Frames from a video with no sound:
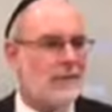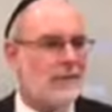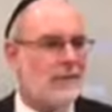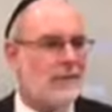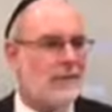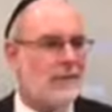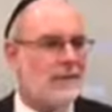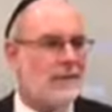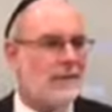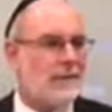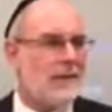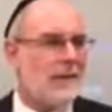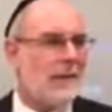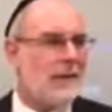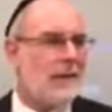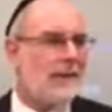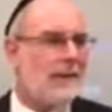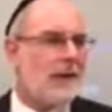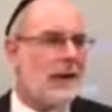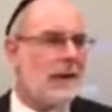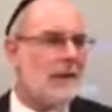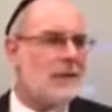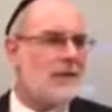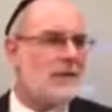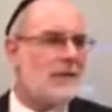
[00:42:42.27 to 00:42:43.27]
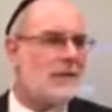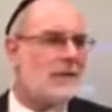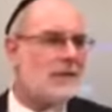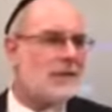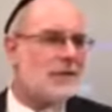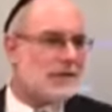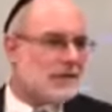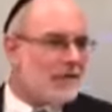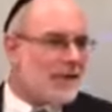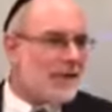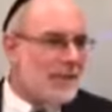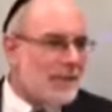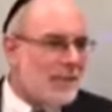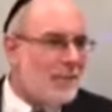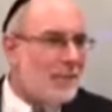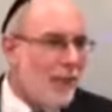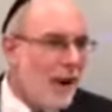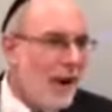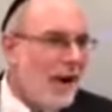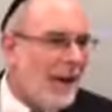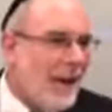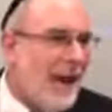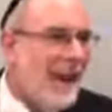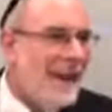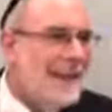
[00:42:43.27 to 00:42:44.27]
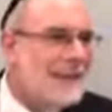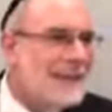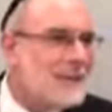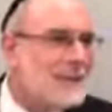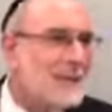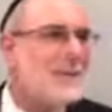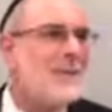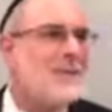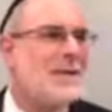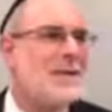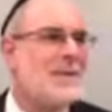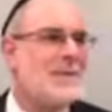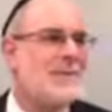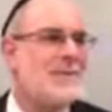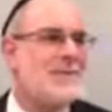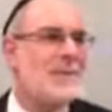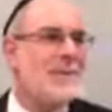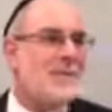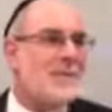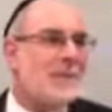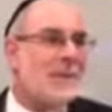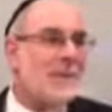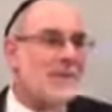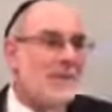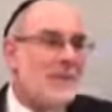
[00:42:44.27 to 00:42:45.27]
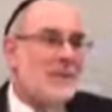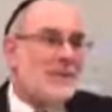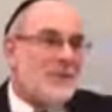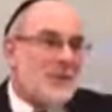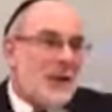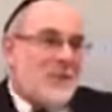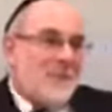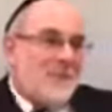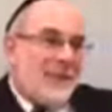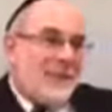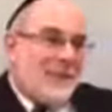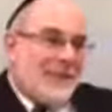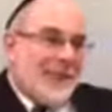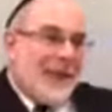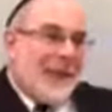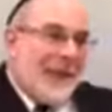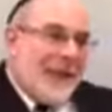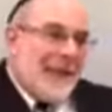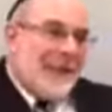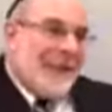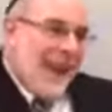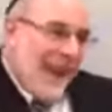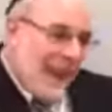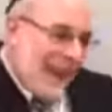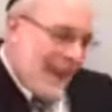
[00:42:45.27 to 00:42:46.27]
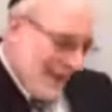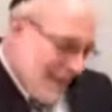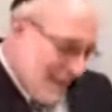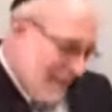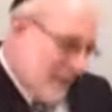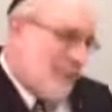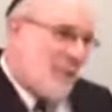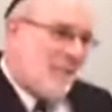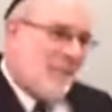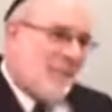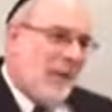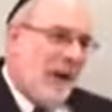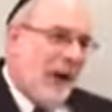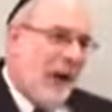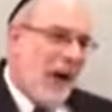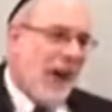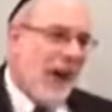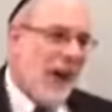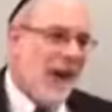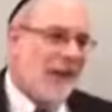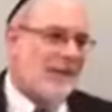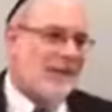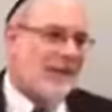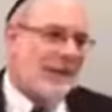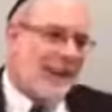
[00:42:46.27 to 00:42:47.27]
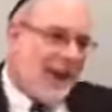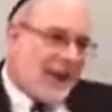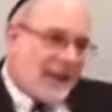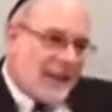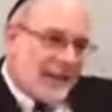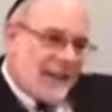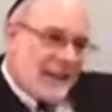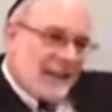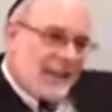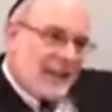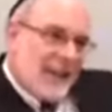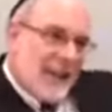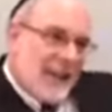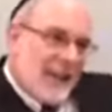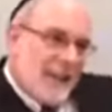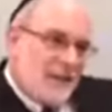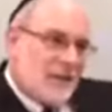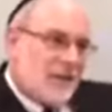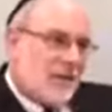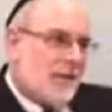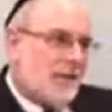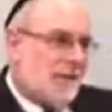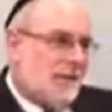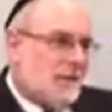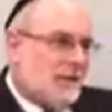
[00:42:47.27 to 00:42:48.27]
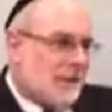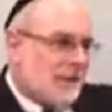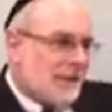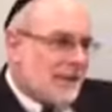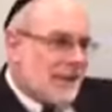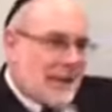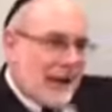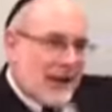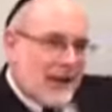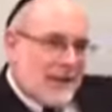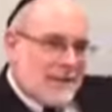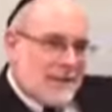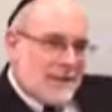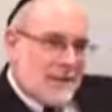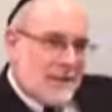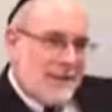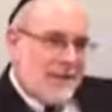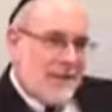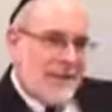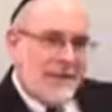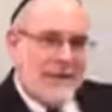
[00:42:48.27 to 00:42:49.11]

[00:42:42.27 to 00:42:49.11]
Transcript: They're, they're idolaters. They brought idols with them. People from the tribe of Dan had it in their packs. They had little getchkas. You know what a getchka is?